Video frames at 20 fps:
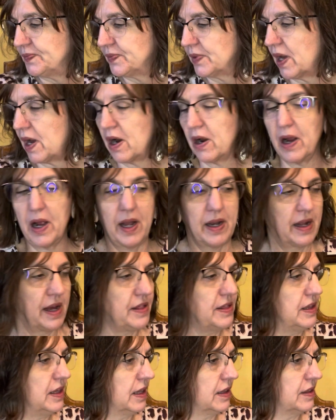All right, I
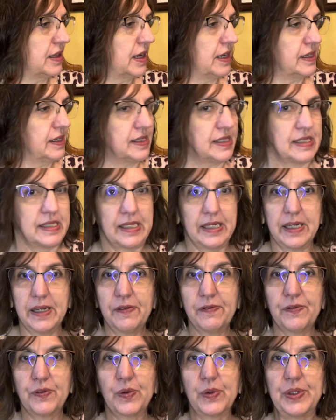think that is it
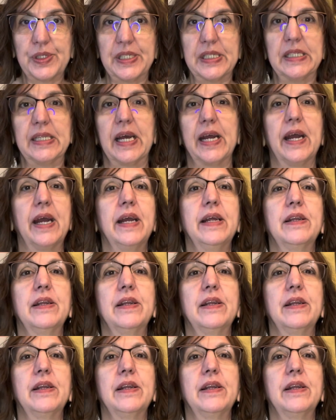for today.